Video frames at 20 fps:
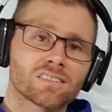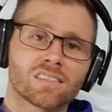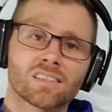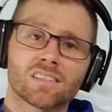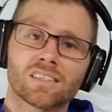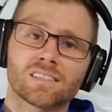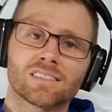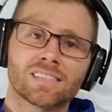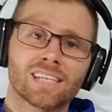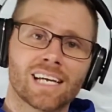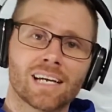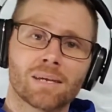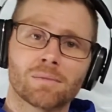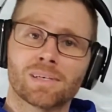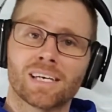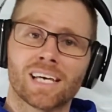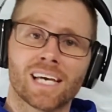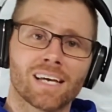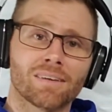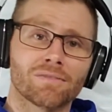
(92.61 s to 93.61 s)
to the damn
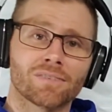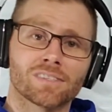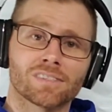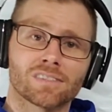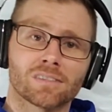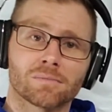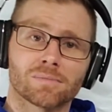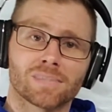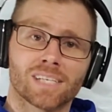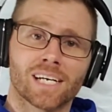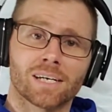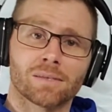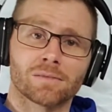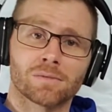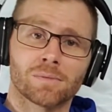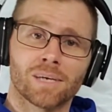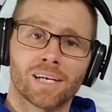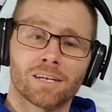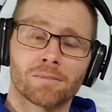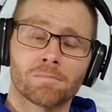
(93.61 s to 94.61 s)
canvas
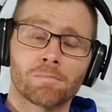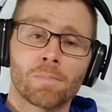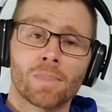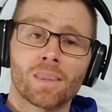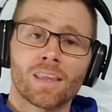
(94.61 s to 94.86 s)
sometimes, man.